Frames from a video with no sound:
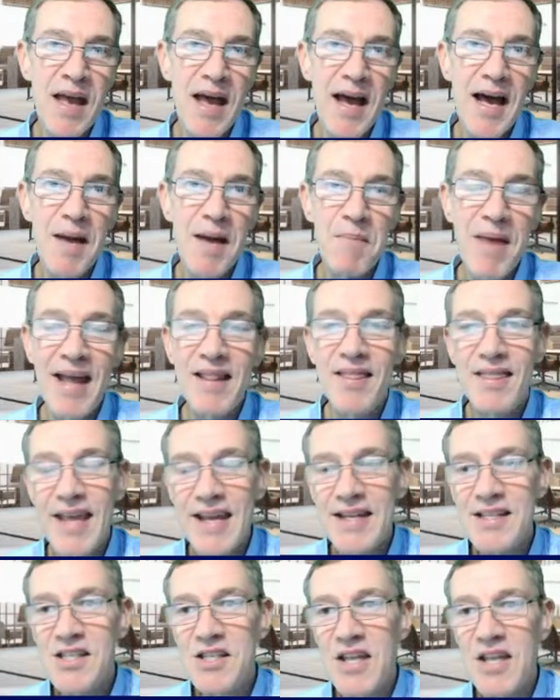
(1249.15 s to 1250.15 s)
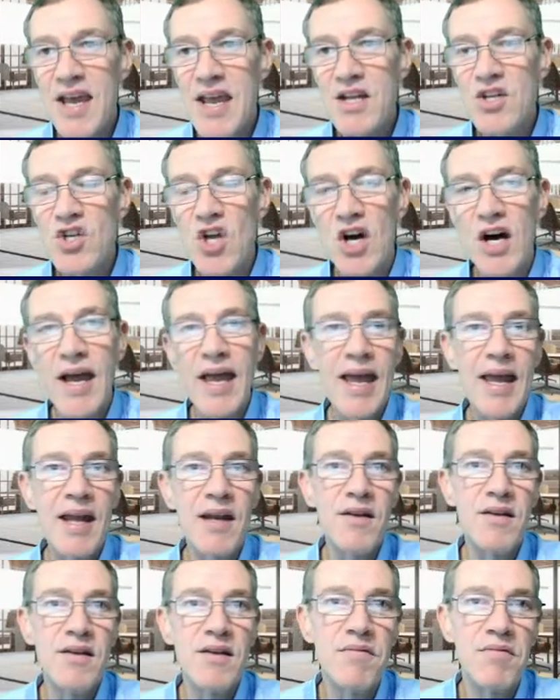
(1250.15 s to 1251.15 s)
At that stage,
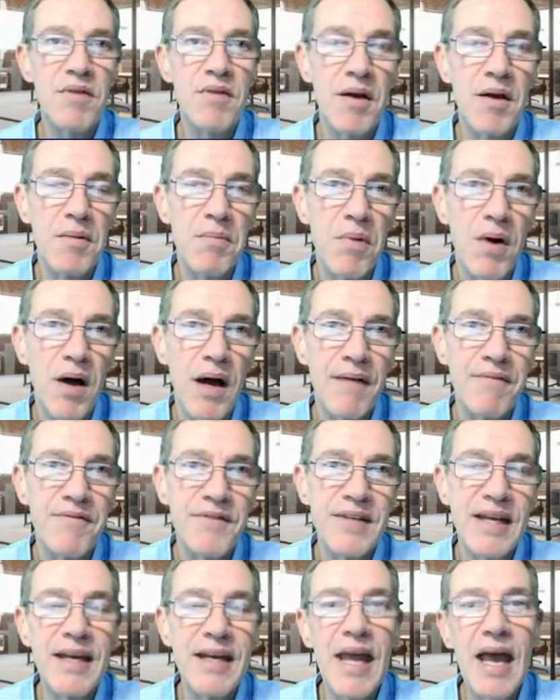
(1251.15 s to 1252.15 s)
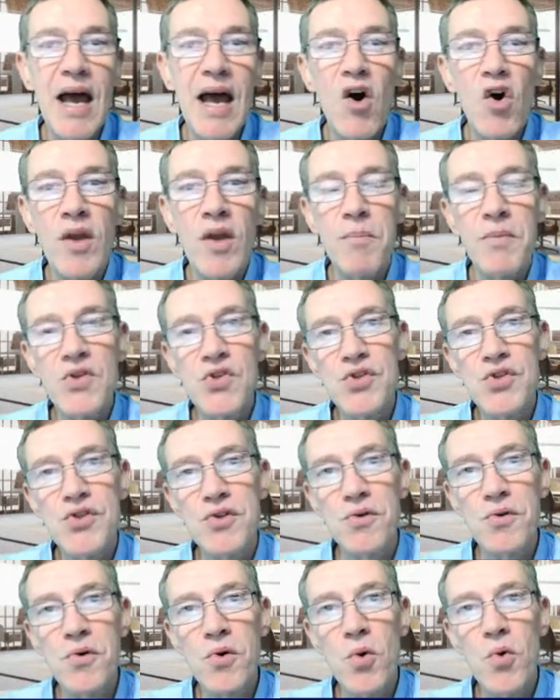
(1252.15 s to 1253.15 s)
I've done arguments
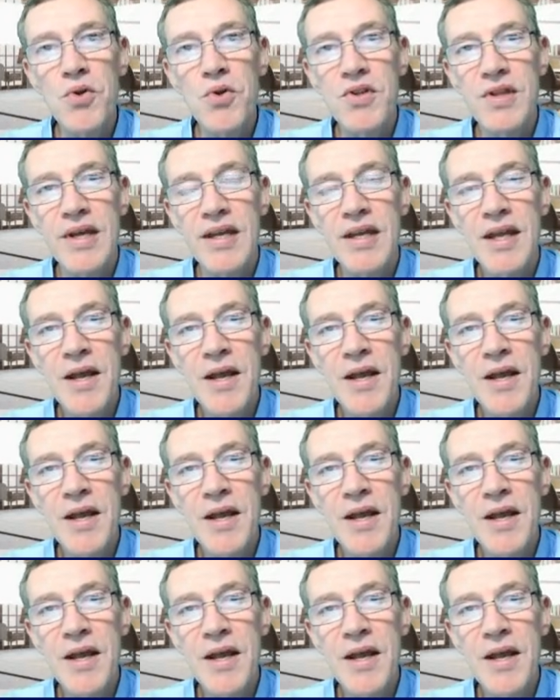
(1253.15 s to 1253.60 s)
to court that